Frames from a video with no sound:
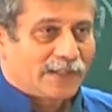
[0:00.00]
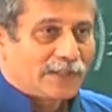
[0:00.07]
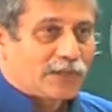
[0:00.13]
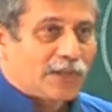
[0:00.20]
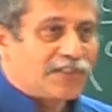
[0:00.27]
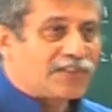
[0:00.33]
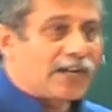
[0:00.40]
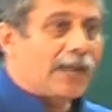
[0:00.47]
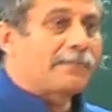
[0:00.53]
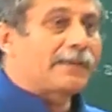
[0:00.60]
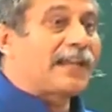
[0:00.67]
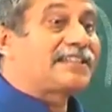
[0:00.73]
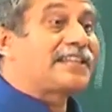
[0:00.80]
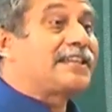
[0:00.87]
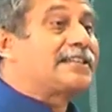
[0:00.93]
So instead of
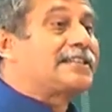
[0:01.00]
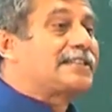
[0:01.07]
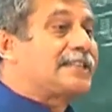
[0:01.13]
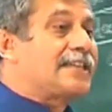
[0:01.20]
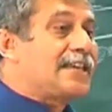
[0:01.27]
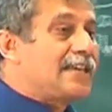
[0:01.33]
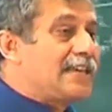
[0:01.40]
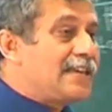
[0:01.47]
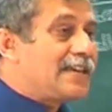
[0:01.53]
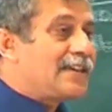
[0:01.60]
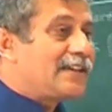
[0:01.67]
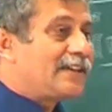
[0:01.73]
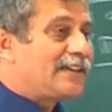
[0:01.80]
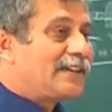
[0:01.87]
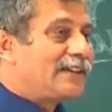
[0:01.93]
guessing C,
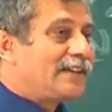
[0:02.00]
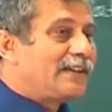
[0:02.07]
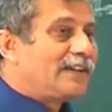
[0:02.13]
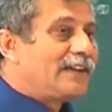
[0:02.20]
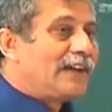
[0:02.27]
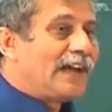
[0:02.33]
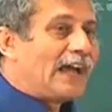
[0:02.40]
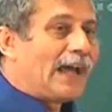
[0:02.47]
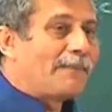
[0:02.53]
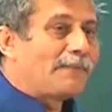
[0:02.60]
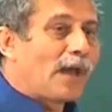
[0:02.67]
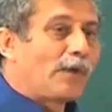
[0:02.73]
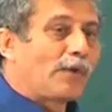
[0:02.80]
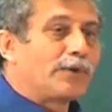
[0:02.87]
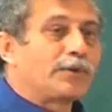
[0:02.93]
I'm
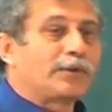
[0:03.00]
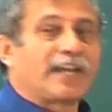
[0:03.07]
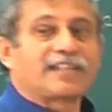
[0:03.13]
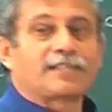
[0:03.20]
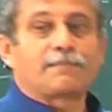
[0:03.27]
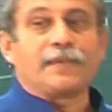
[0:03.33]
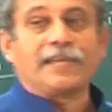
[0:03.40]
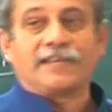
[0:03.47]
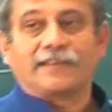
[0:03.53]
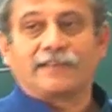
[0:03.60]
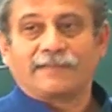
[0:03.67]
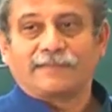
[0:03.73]
now going to guess P.